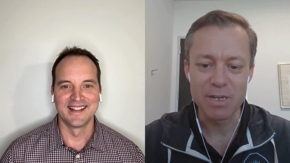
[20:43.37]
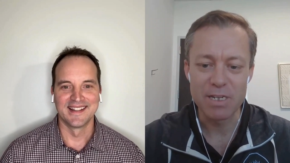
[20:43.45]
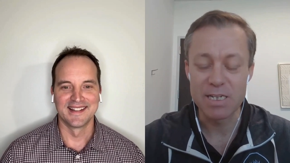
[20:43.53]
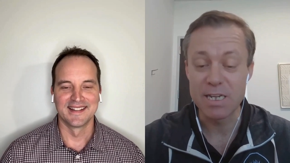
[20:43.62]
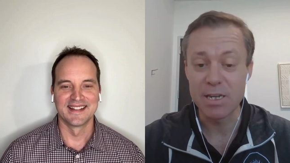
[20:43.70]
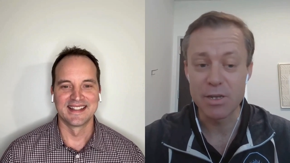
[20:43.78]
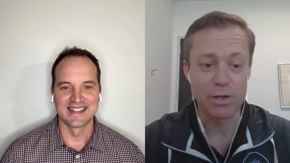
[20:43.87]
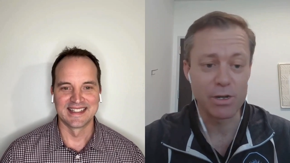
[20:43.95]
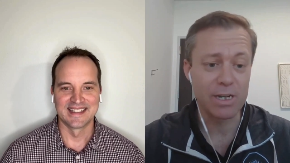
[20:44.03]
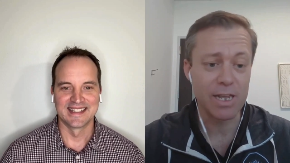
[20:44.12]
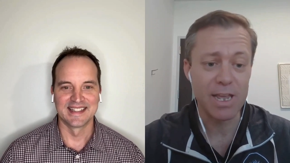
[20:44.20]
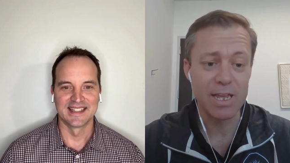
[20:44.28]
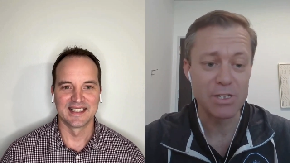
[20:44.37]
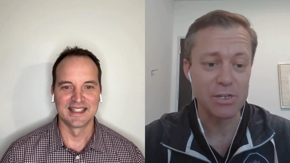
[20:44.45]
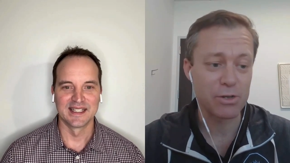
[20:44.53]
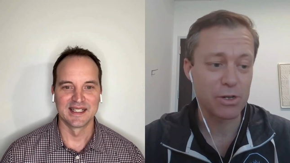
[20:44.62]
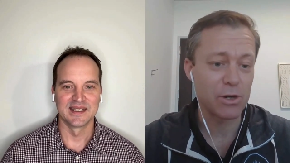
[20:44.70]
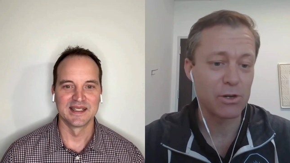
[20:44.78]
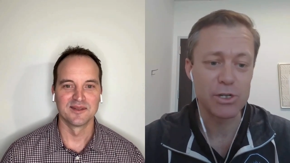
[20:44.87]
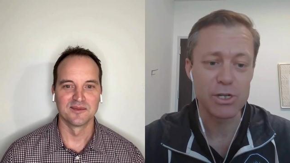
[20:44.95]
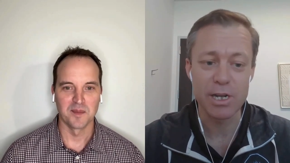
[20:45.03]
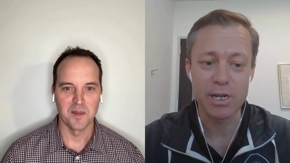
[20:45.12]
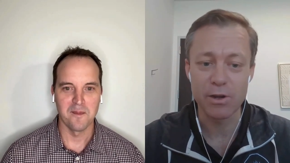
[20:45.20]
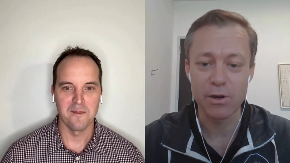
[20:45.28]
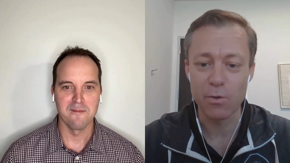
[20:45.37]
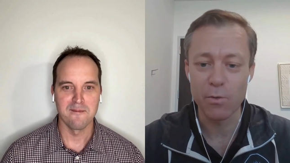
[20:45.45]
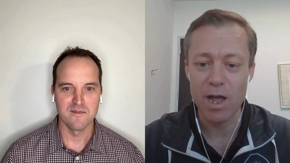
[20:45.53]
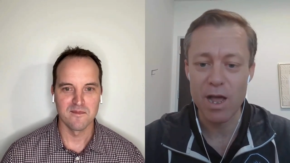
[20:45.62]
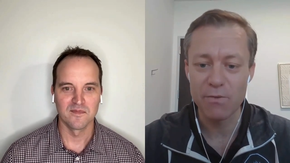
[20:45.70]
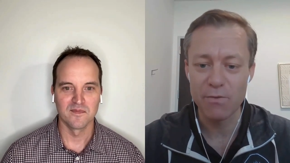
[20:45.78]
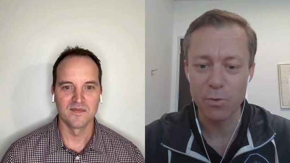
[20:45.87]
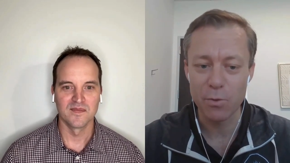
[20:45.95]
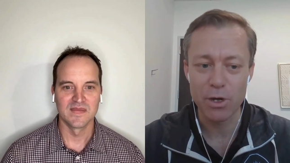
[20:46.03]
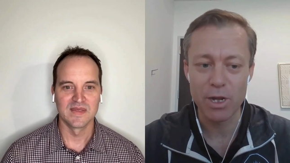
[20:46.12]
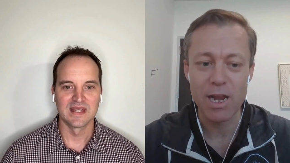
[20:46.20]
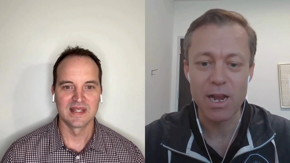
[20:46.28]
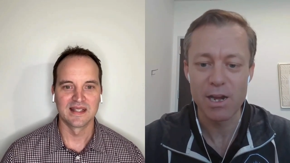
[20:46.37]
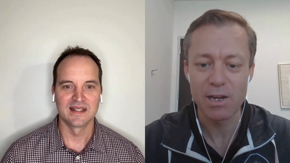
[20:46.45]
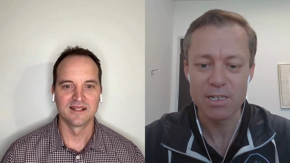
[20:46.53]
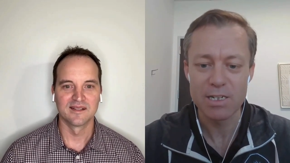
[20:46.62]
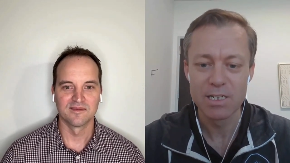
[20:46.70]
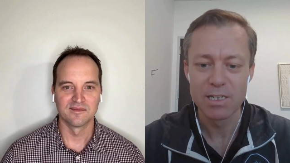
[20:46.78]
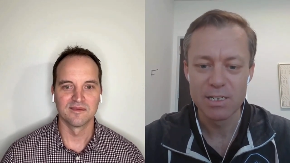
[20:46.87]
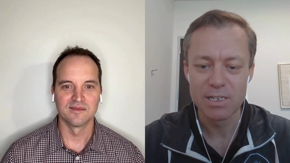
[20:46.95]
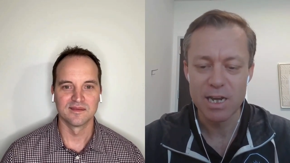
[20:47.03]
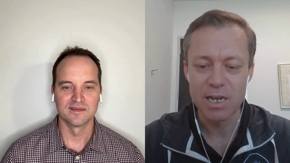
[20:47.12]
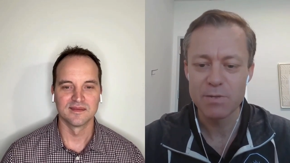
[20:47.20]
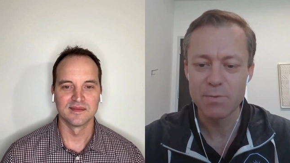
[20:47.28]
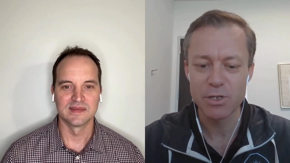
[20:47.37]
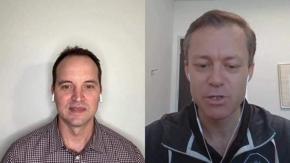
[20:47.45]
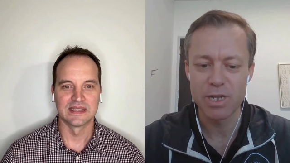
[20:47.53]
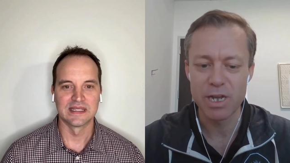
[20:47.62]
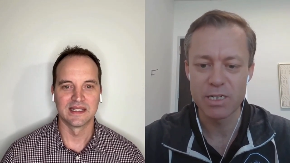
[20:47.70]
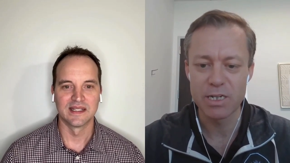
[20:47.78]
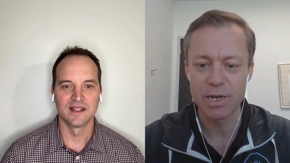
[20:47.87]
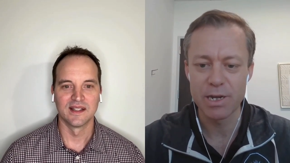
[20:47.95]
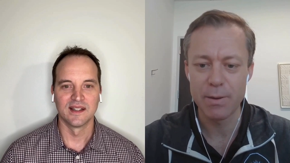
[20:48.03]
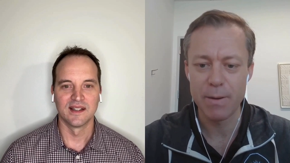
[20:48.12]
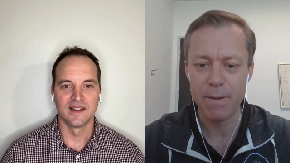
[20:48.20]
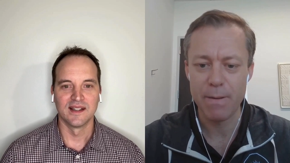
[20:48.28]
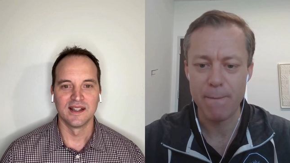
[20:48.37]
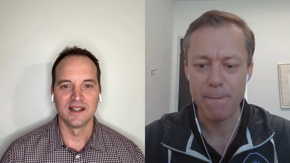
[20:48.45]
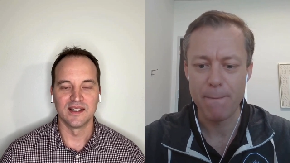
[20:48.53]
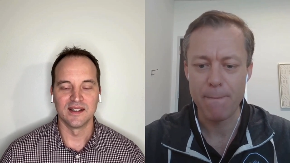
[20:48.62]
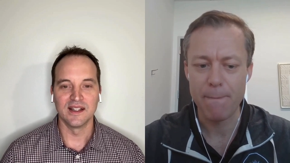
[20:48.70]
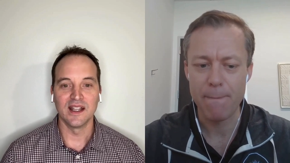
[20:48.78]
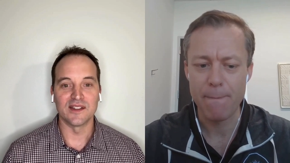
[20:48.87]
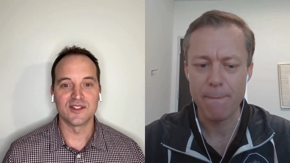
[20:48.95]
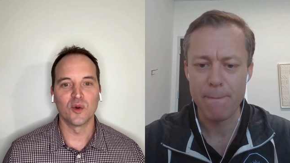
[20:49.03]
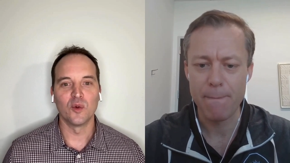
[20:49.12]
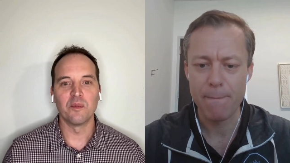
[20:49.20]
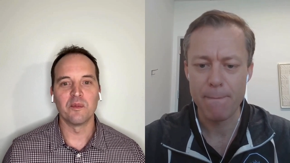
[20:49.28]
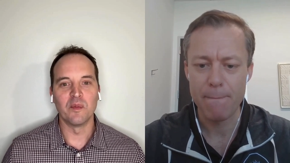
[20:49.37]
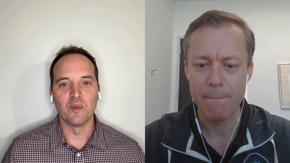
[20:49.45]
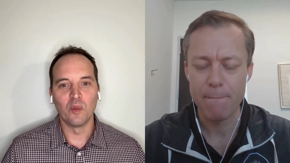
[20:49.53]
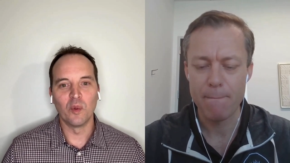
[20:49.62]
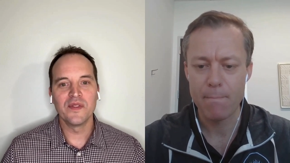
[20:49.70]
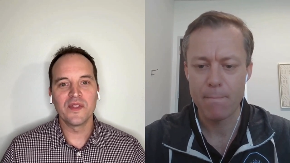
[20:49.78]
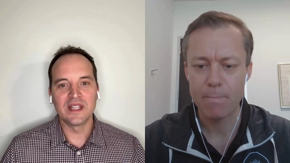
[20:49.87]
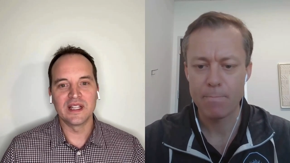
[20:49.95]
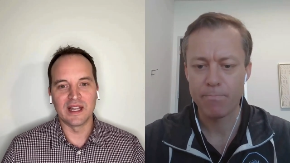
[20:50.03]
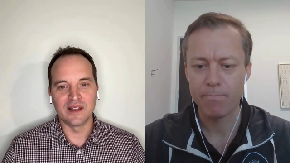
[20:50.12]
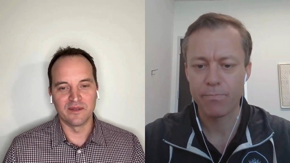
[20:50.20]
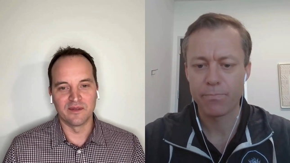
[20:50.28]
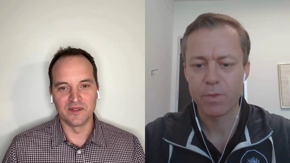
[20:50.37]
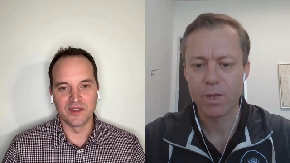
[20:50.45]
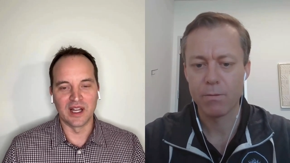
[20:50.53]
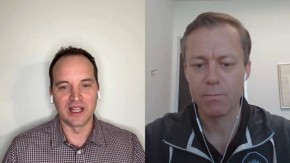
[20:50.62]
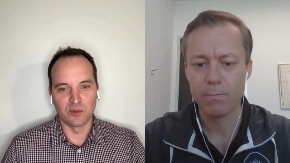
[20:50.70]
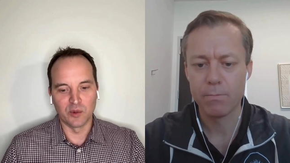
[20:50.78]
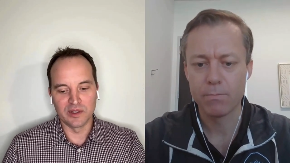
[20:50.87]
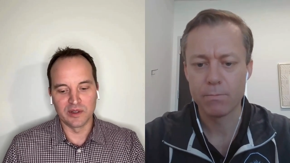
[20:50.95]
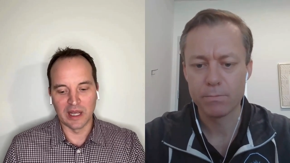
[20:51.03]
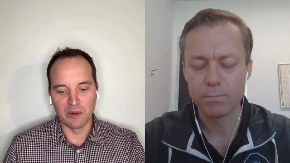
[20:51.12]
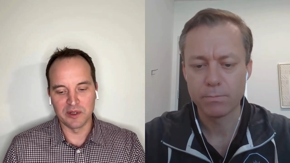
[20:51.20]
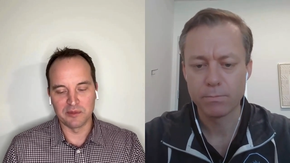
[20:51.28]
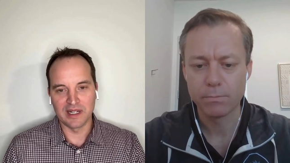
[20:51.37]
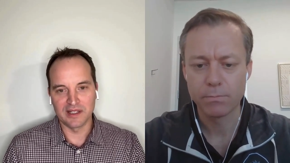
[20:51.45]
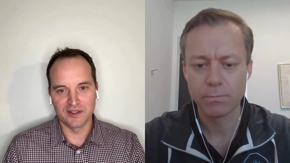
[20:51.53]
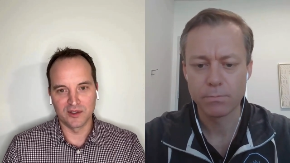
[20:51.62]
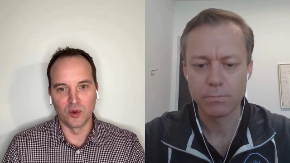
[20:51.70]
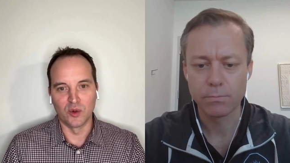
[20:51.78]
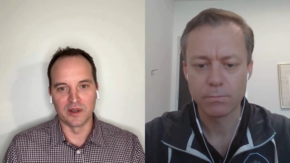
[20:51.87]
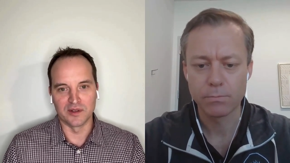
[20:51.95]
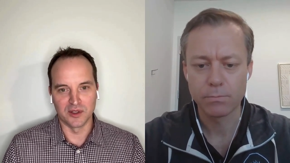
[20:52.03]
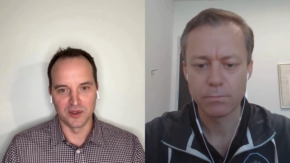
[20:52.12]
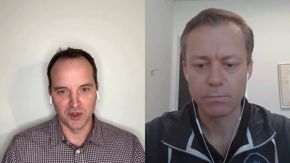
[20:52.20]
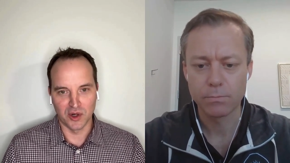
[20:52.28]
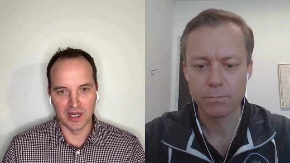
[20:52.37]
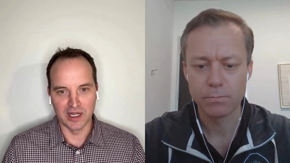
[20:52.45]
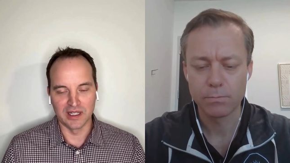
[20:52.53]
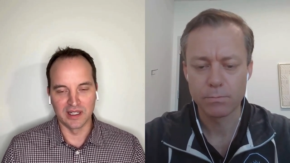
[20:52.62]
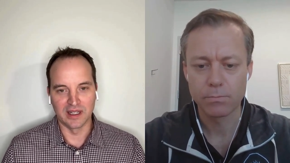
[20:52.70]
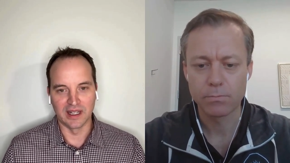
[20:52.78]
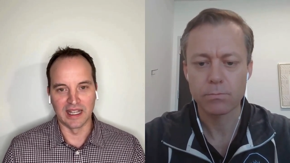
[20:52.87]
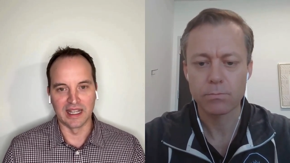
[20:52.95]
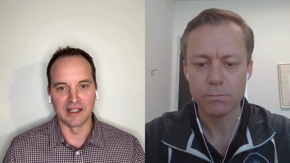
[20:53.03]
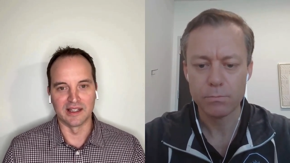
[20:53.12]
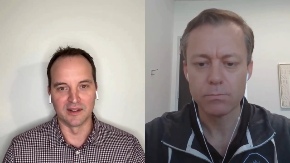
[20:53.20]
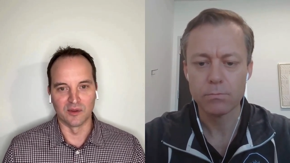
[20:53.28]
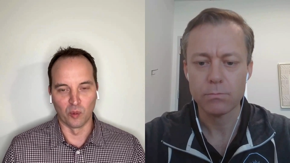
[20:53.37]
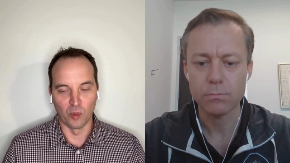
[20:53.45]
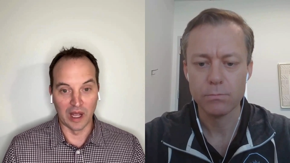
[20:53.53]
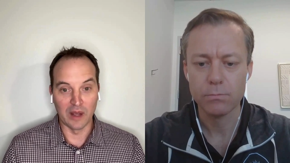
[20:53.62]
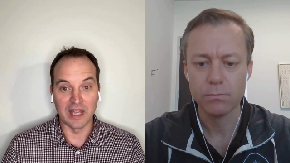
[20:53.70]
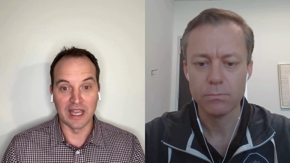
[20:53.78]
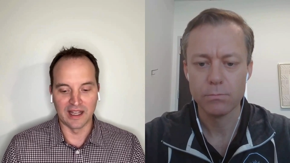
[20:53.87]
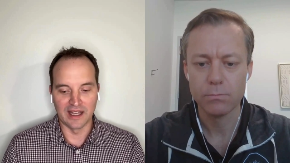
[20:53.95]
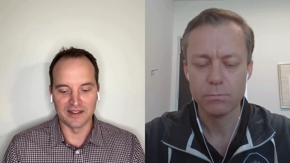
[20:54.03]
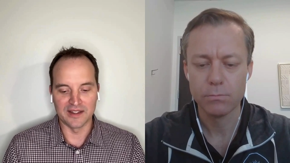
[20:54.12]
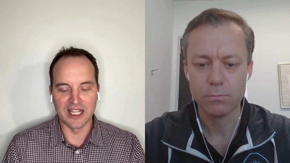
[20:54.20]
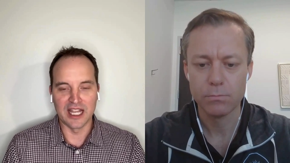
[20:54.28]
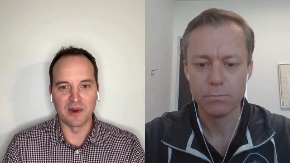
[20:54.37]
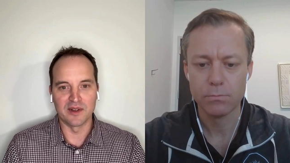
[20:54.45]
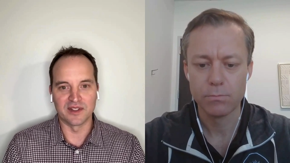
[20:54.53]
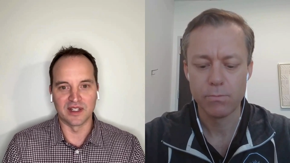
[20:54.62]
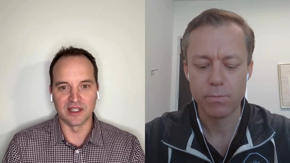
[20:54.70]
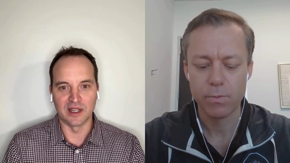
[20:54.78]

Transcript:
Speaker 1: busy. You got kids, you're coaching, you got a wife, you're working out. Tell us about your day today.
Speaker 2: Yeah. So one thing I've done, like when I went back to school when I was still training, and I, I, time I was